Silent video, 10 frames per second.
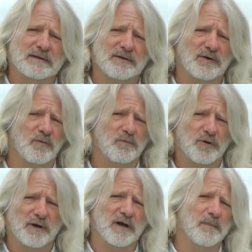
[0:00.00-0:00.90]
you know,
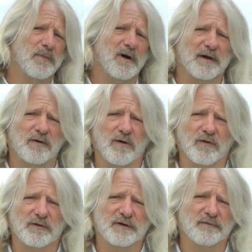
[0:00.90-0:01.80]
put it up on
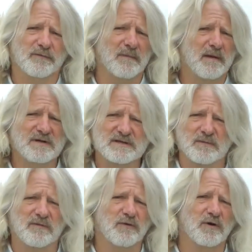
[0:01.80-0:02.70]
all the different, maybe
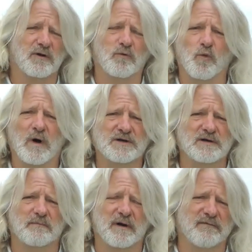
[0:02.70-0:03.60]
some of you are going to watch
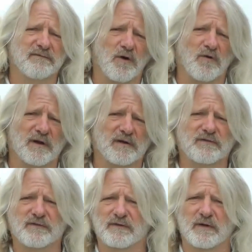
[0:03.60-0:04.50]
it by phone
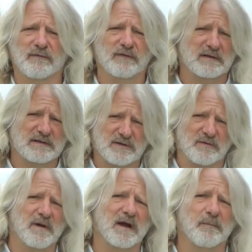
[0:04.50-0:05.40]
and stuff, and so
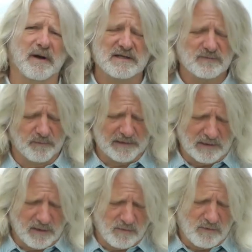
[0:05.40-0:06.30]
the megabytes will be
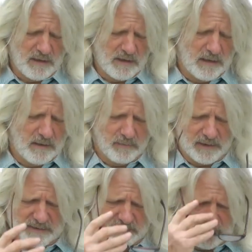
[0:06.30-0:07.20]
low.
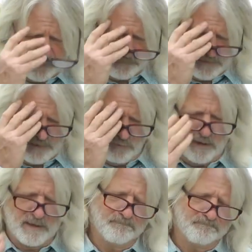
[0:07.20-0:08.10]
But
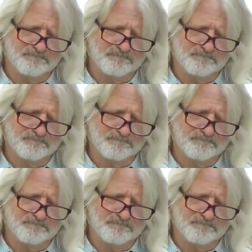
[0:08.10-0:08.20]
anyway,